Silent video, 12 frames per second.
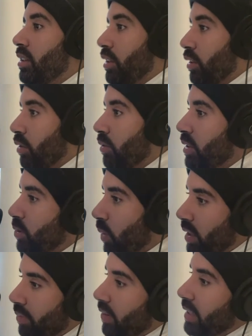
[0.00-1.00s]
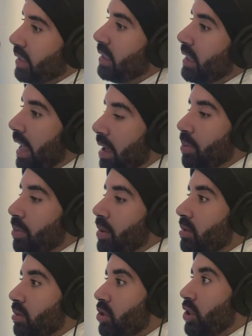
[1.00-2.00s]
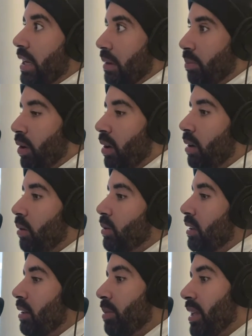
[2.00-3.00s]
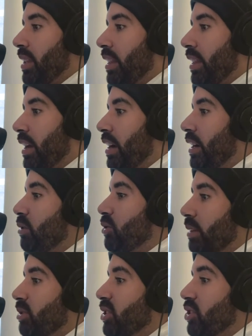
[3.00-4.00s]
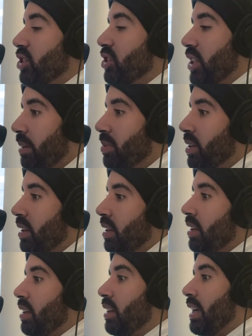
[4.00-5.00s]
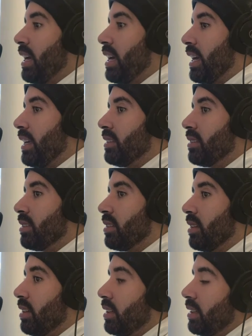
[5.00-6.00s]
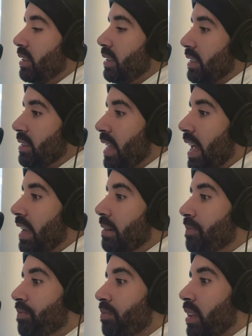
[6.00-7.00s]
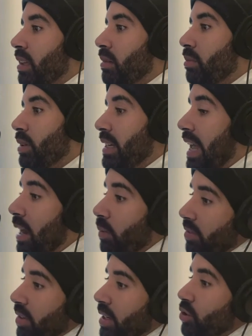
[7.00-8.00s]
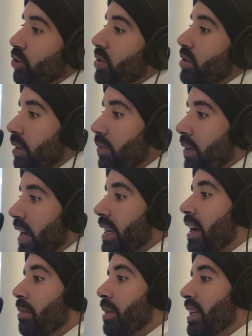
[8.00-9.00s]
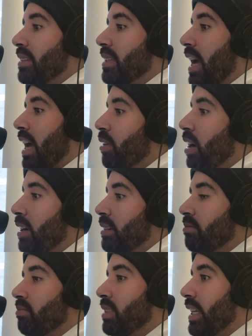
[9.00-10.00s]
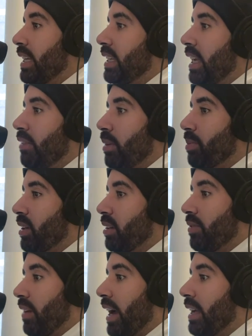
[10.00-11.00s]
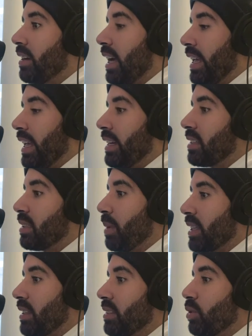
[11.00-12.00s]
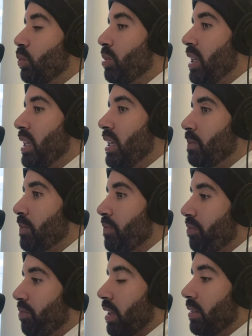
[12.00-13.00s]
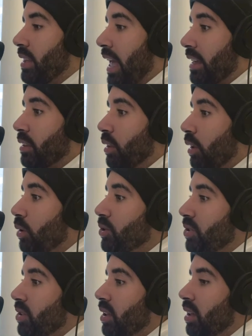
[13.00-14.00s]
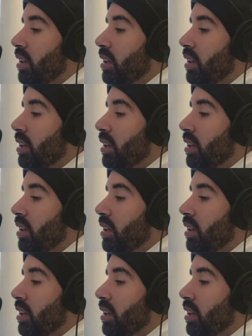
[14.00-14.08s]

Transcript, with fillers: you know, the reason why the fight didn't happen. Jake Paul was going to be there. He was ready. He was in shape. And that's that. But now we have an interesting fight. I mean, Tyron did give up a good fight. I didn't expect it to be that close.